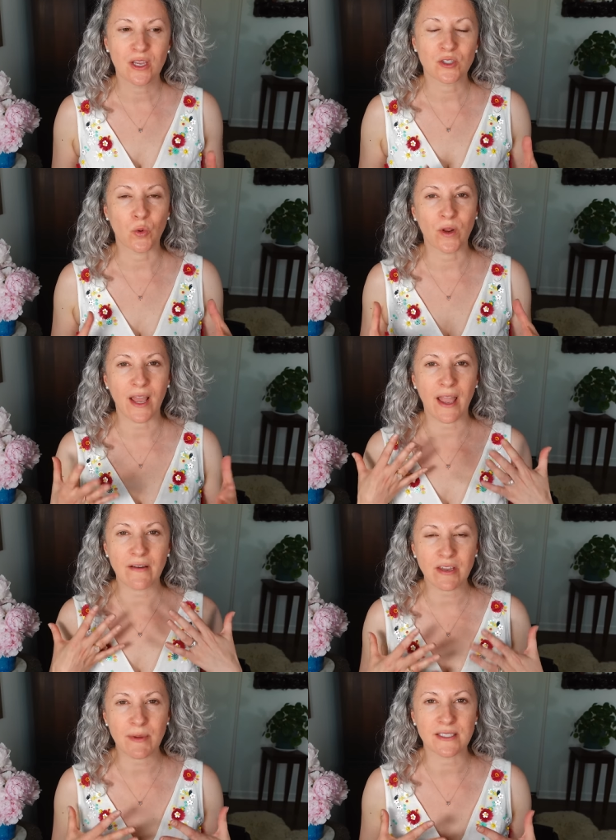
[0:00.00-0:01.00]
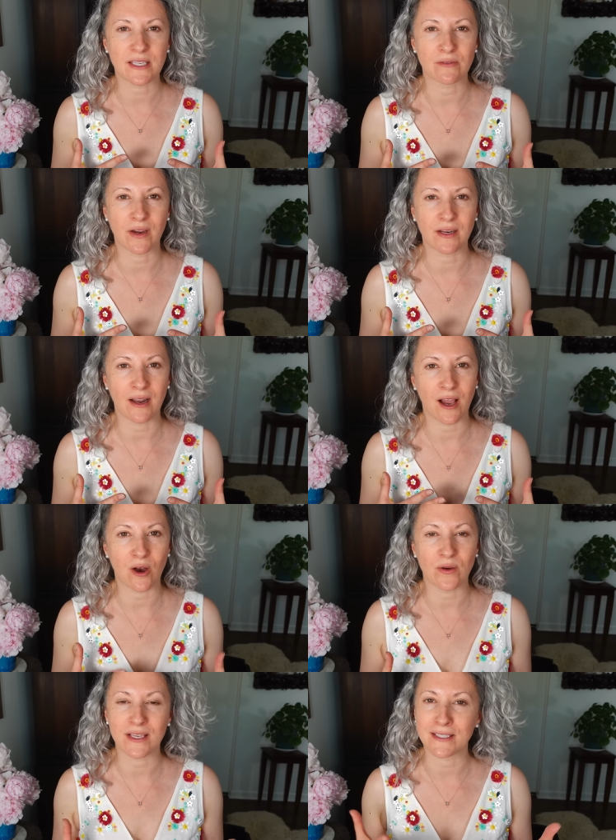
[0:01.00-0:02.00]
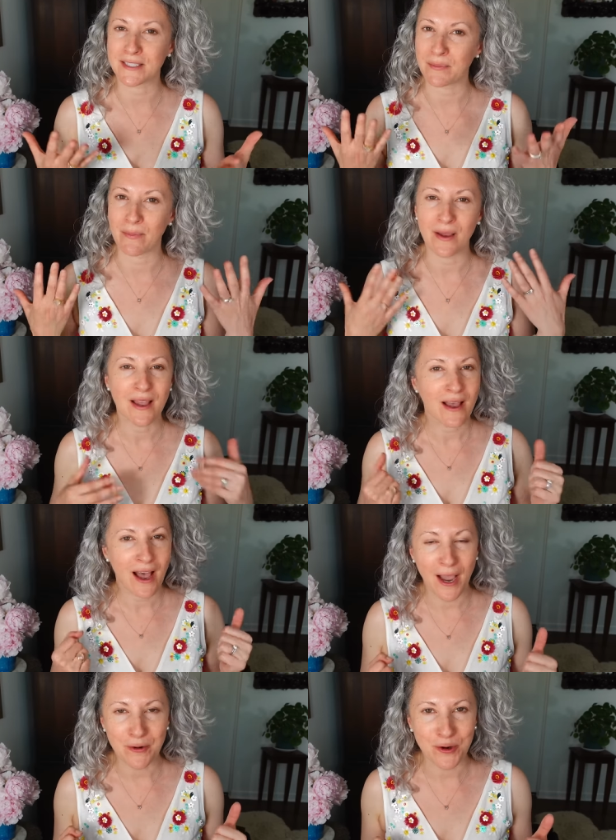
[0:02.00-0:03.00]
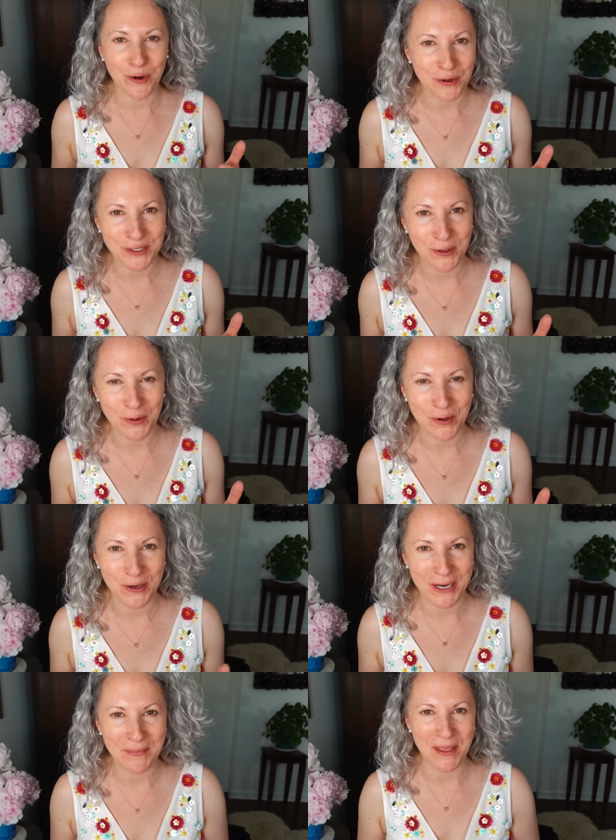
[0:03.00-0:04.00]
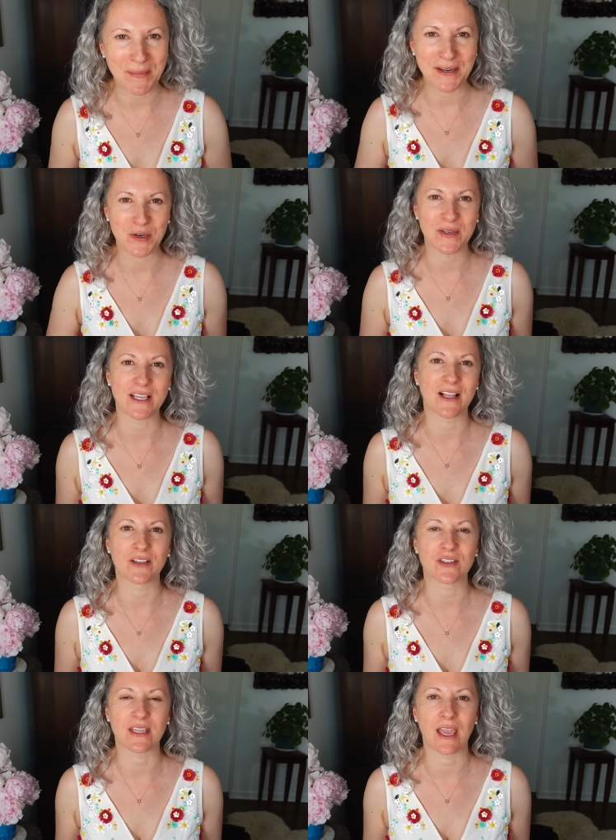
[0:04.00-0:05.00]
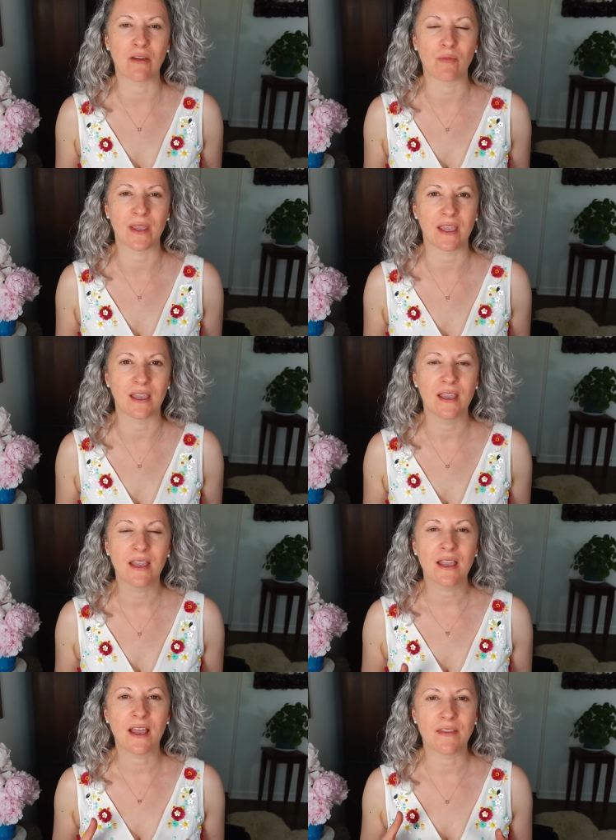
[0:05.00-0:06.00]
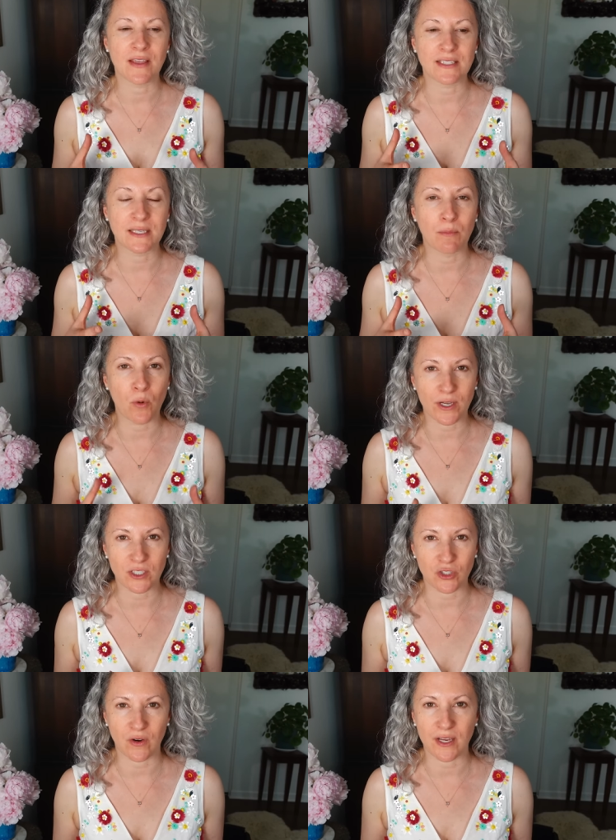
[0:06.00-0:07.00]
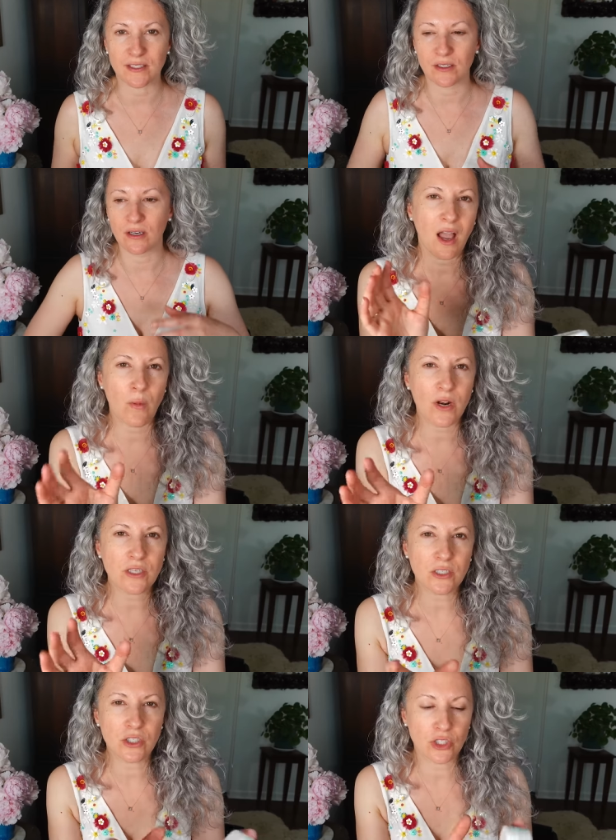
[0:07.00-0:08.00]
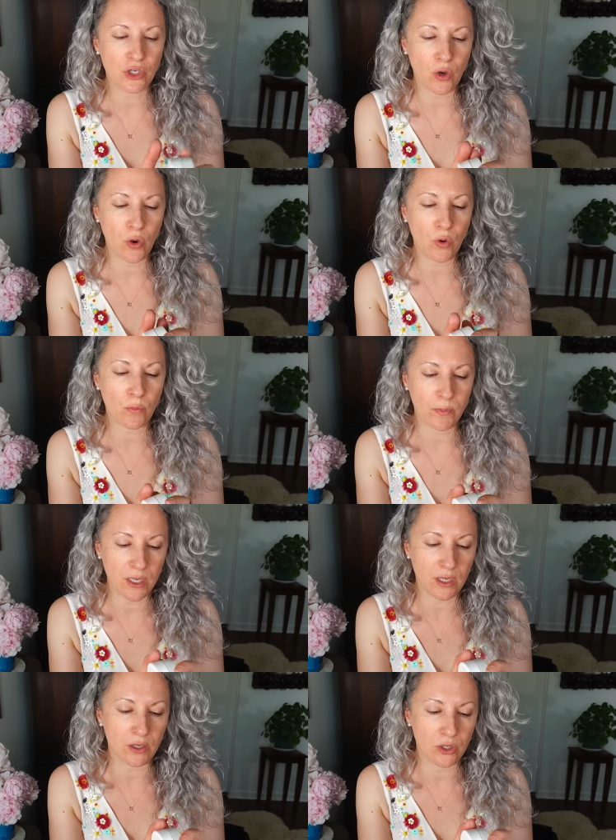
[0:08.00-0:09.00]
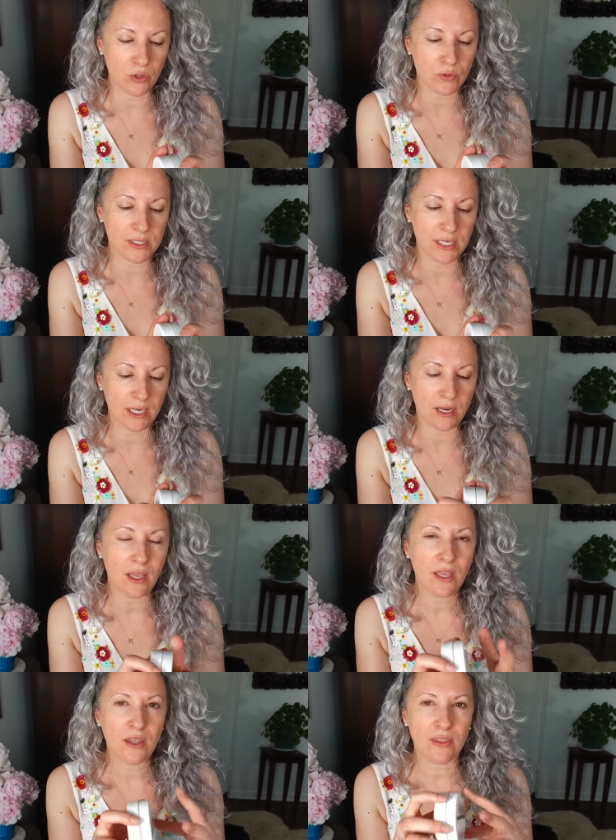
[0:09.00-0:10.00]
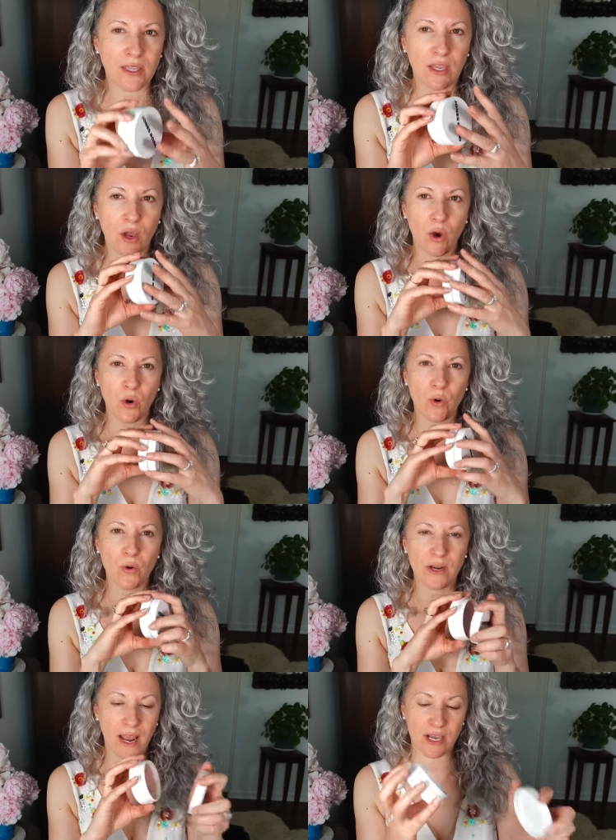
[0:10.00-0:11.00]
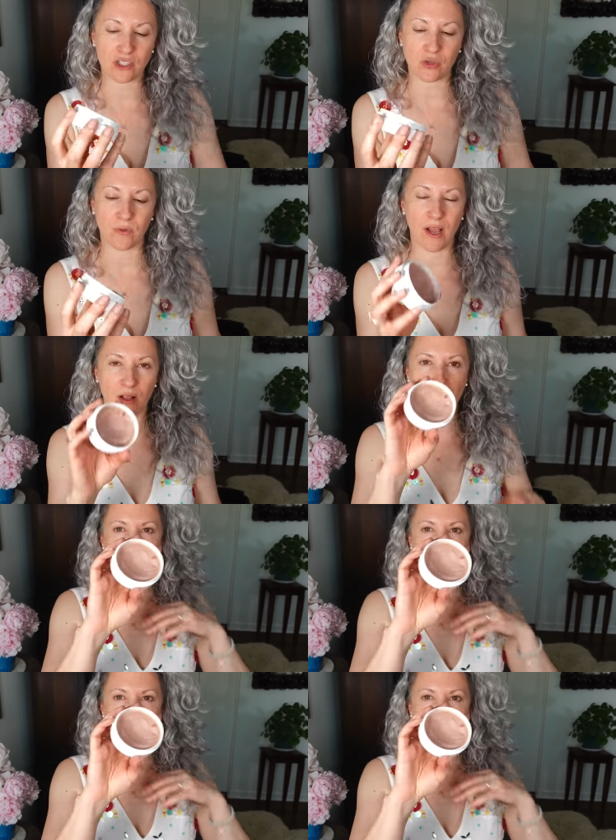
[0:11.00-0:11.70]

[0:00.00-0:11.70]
So what I have on my skin right now is some hydrocortisone cream that my dermatologist gave me and then some moisturizer. I wanted to show me using the Au Naturel